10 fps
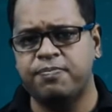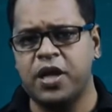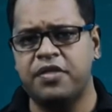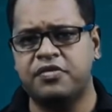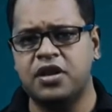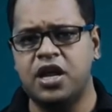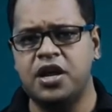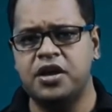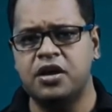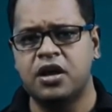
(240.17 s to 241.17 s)
spaced
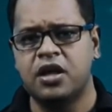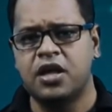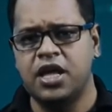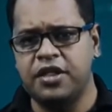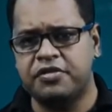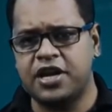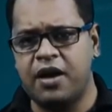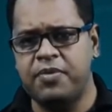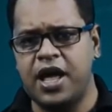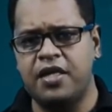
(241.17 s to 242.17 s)
in is
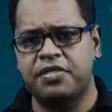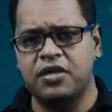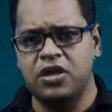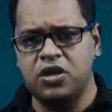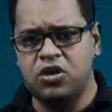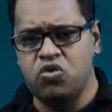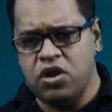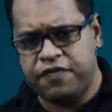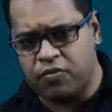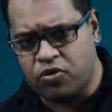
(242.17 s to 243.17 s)
termed as
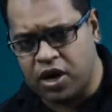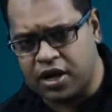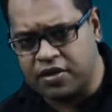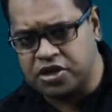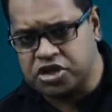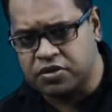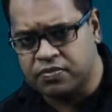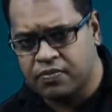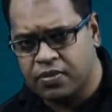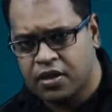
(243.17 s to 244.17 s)
uniform quantization.
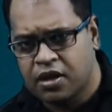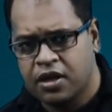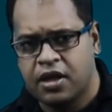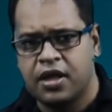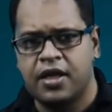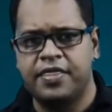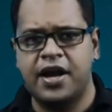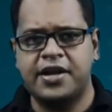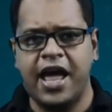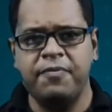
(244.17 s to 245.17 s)

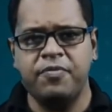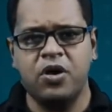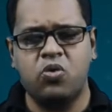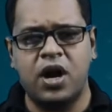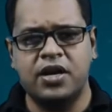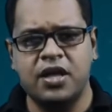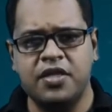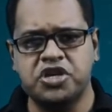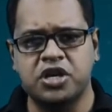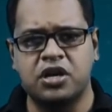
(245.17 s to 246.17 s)
The type of the
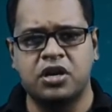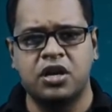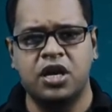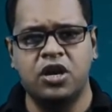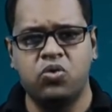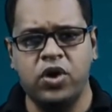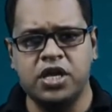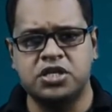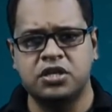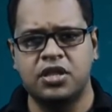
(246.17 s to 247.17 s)
quantization in
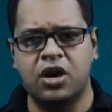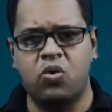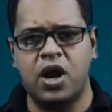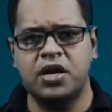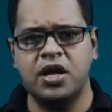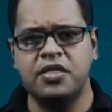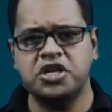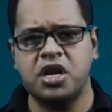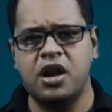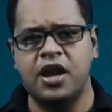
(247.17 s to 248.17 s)
which the
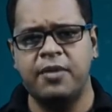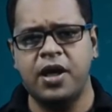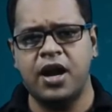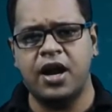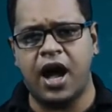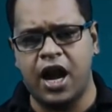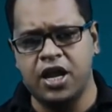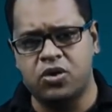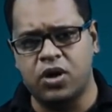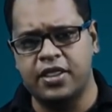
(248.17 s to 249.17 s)
quantization level are
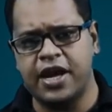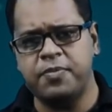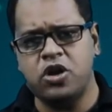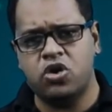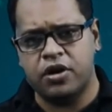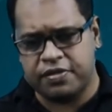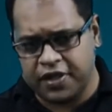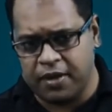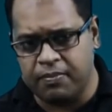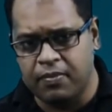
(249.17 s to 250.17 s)
unequal, that means not
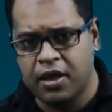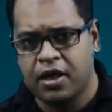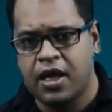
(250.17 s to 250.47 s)
same,